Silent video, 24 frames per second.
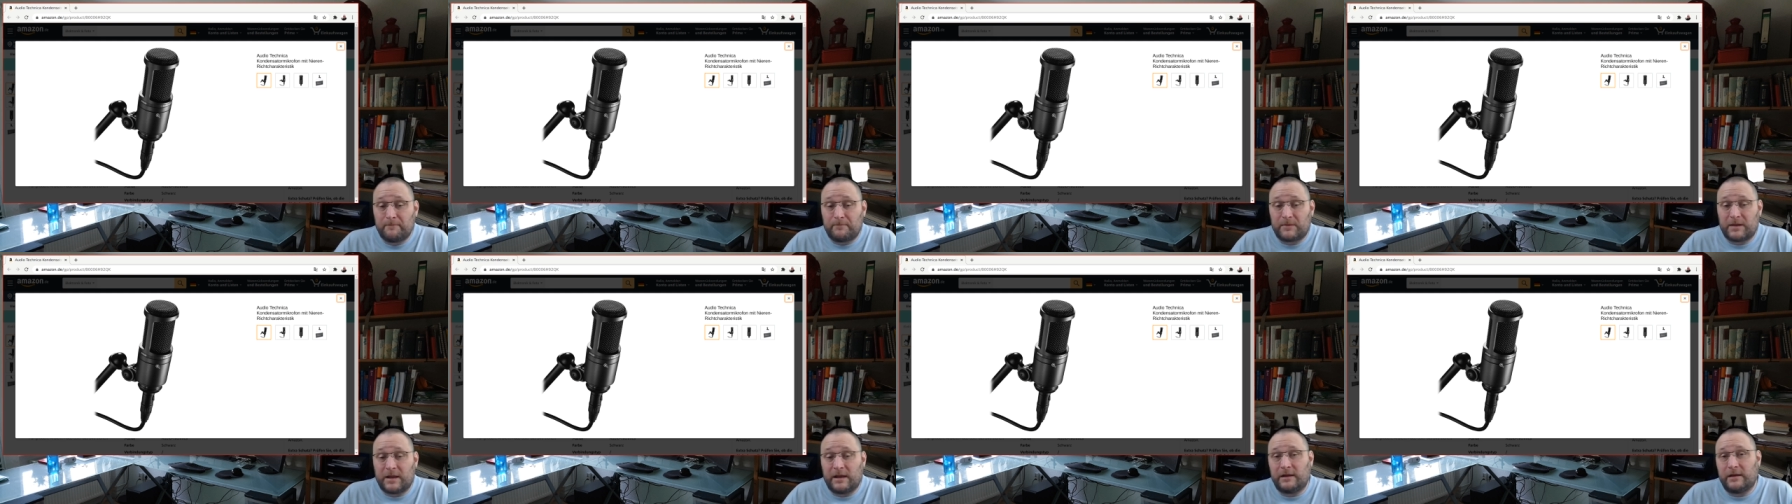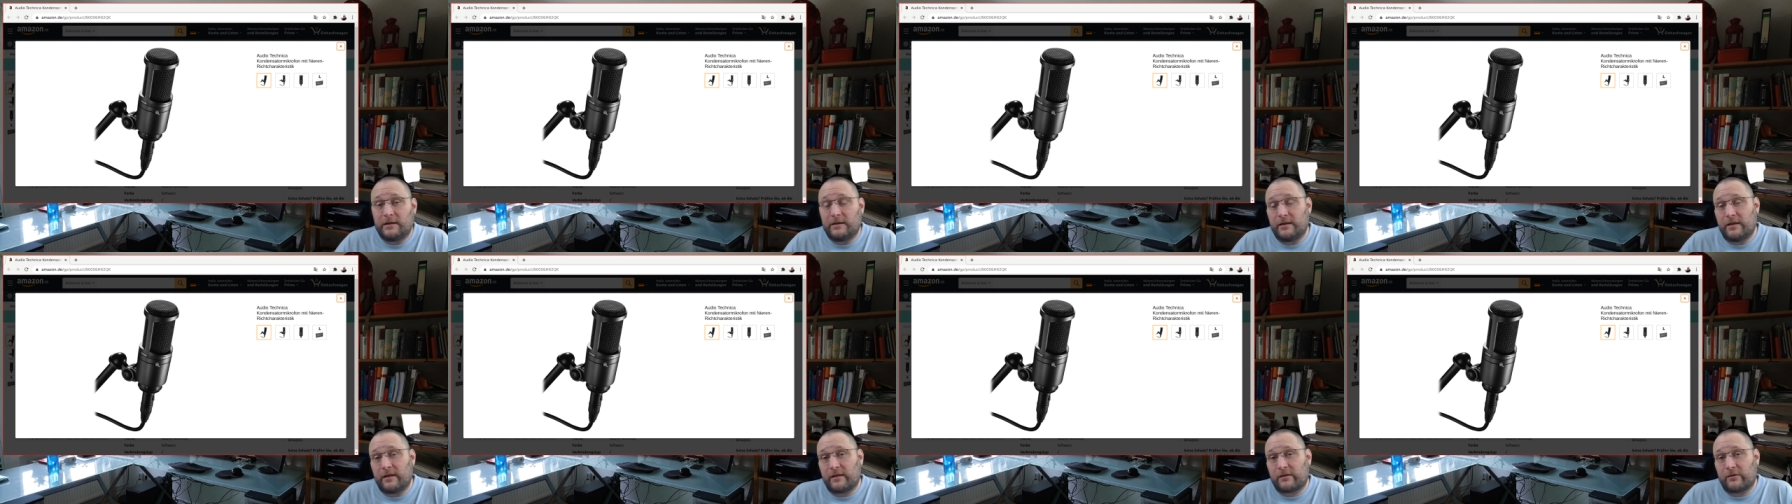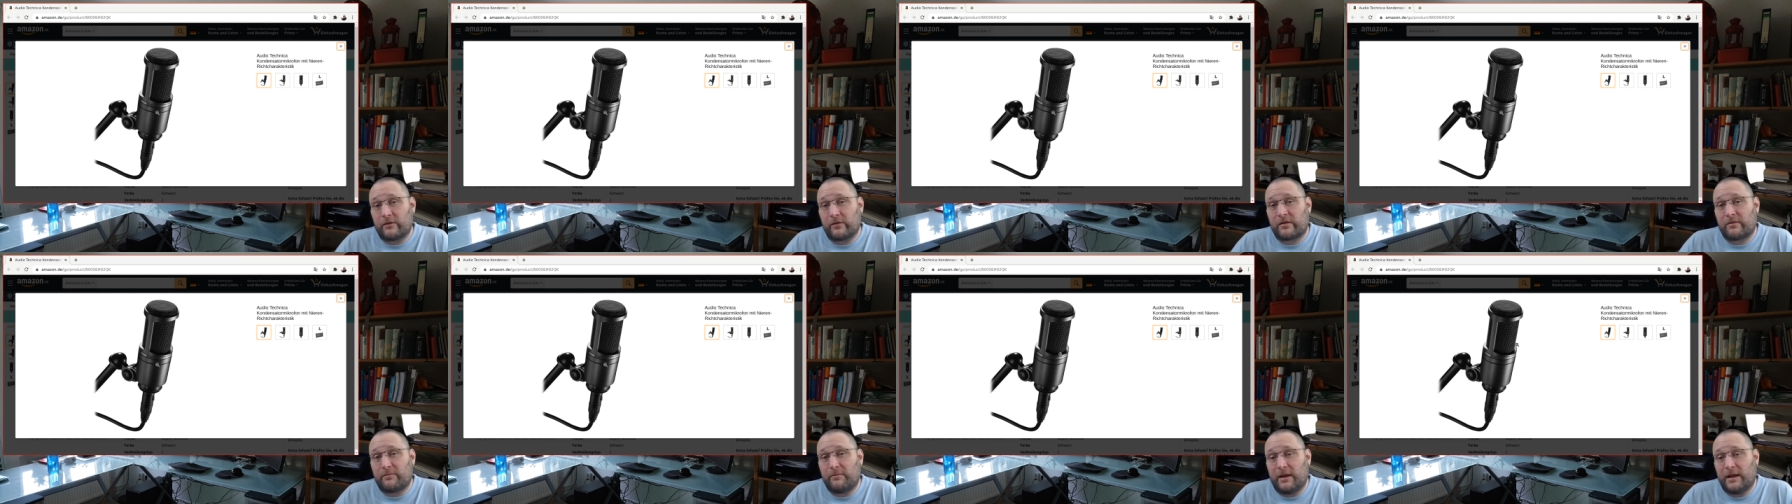than it is
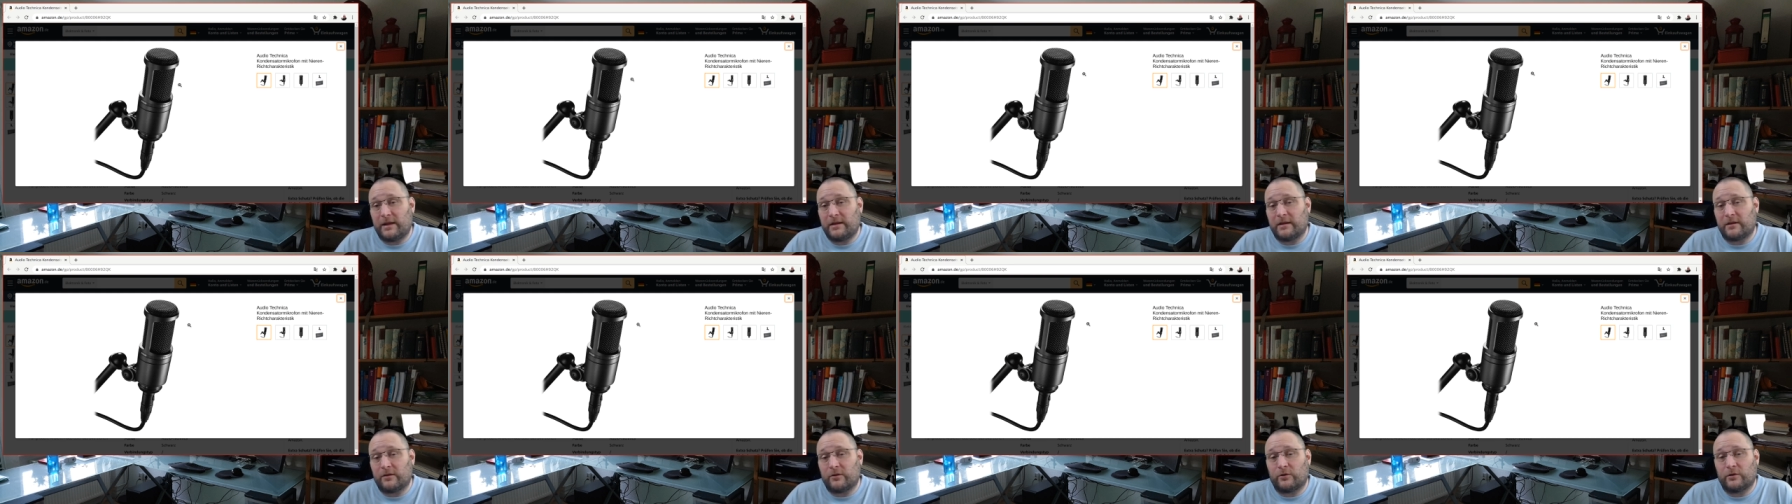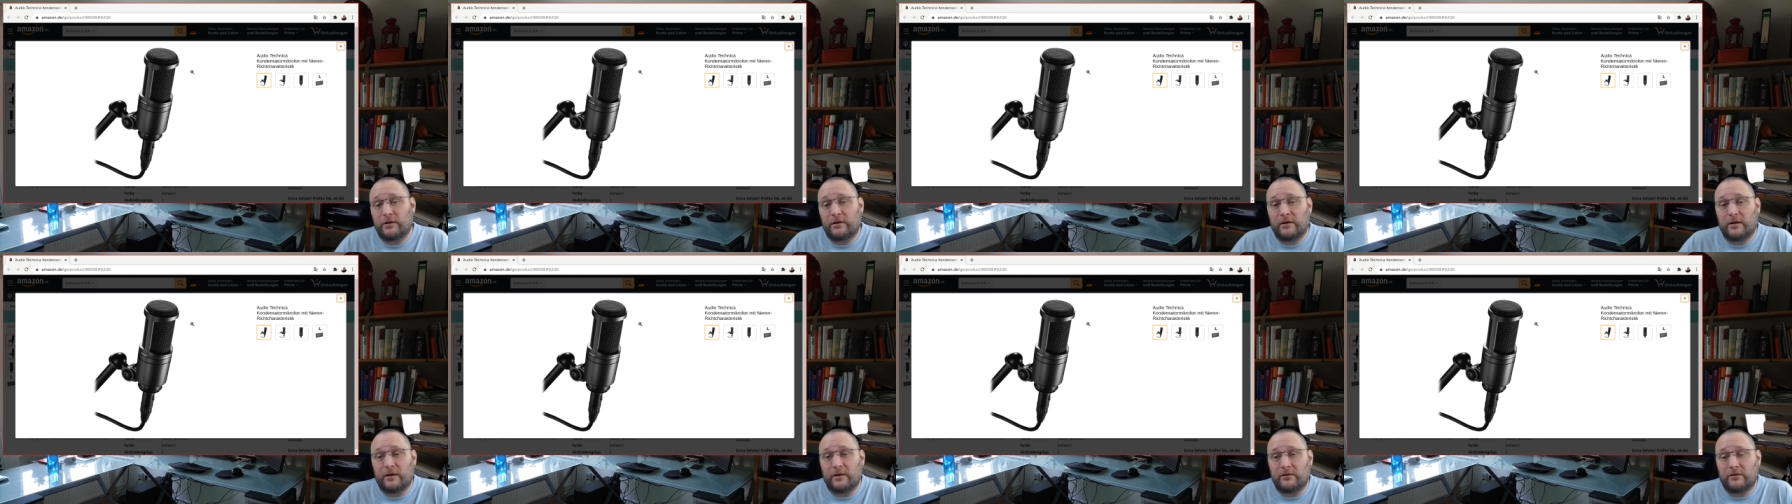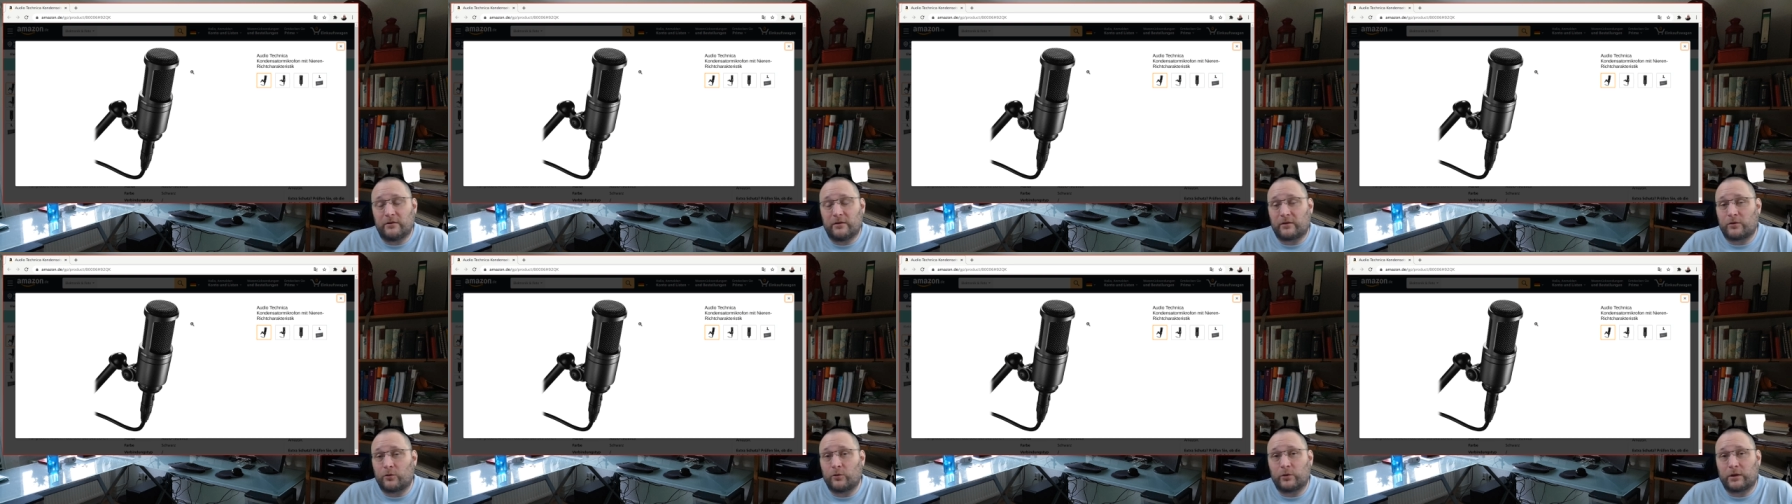to spend it on, on
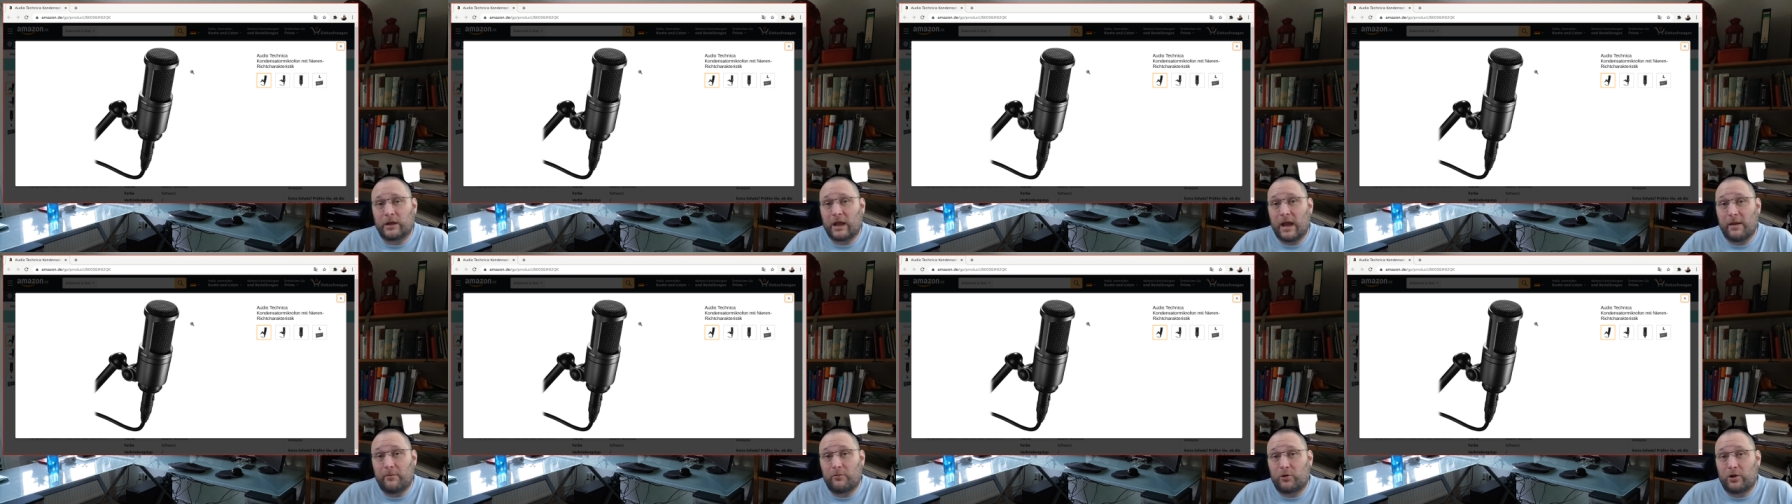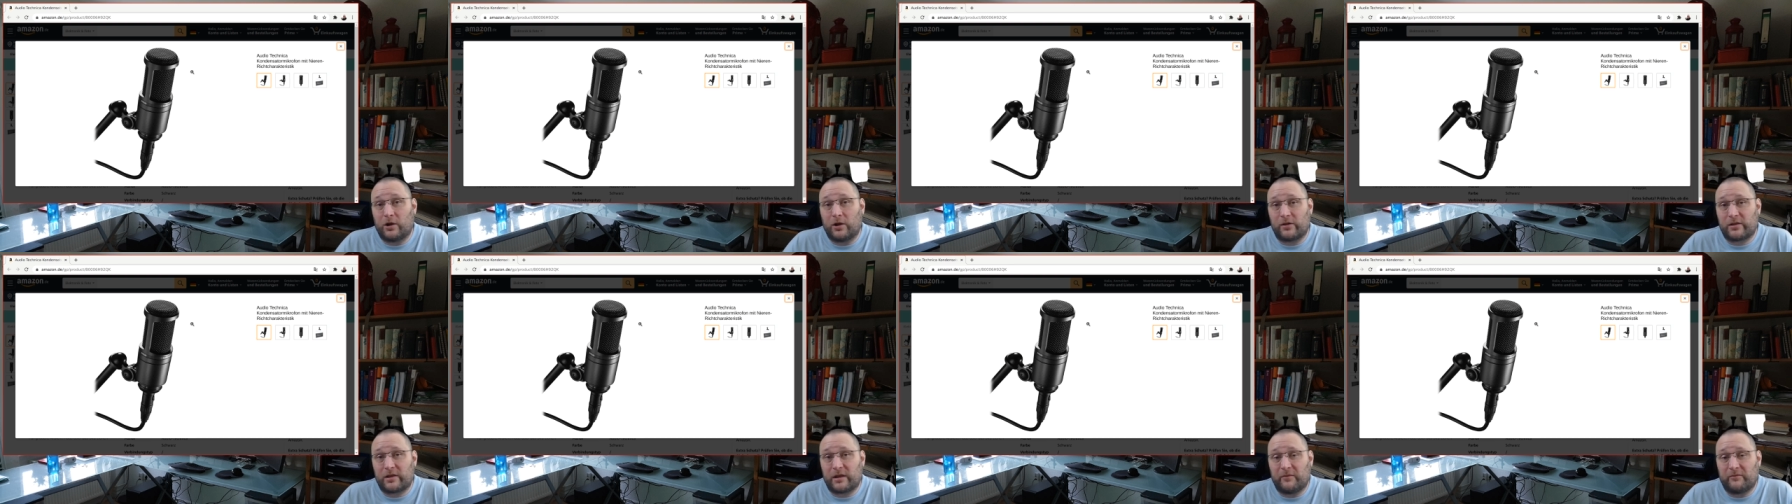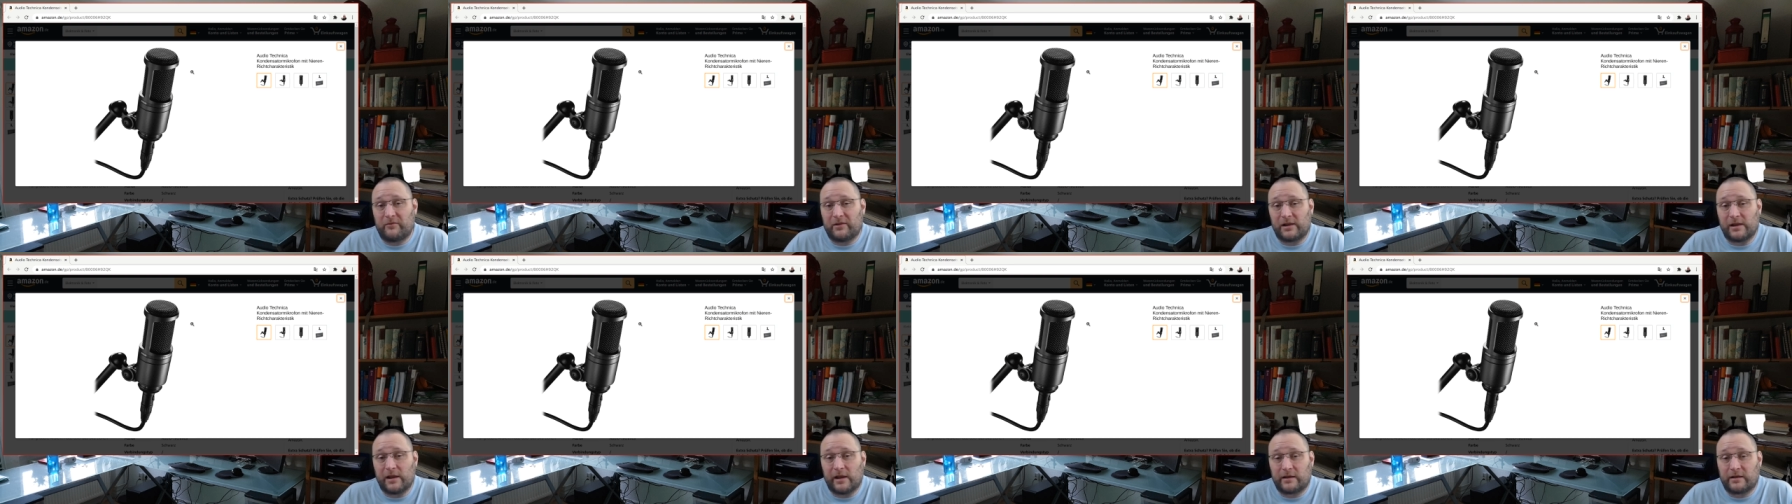a good camera or
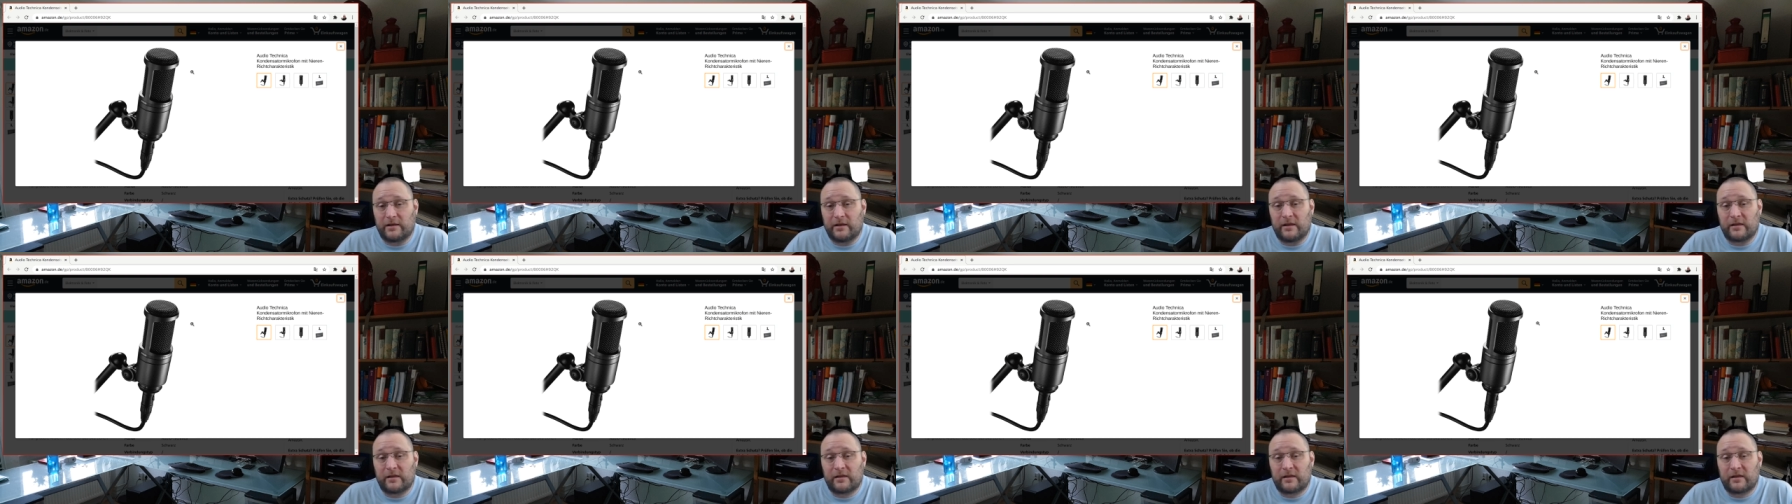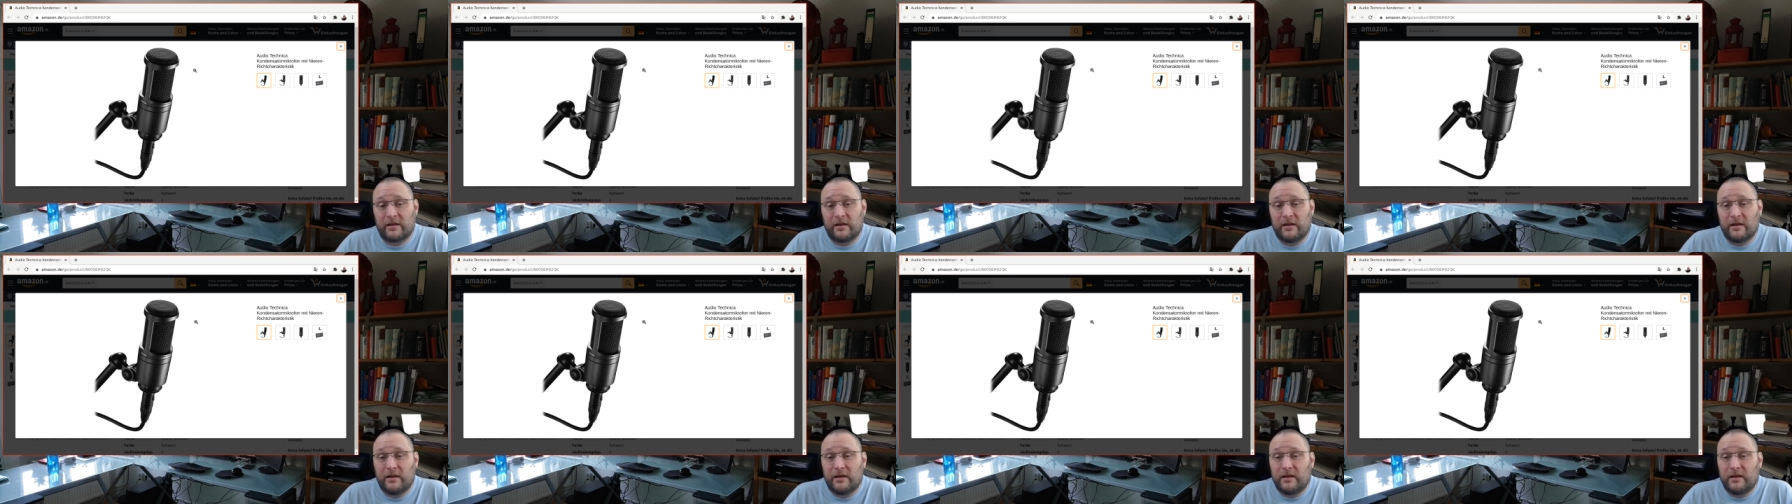something like this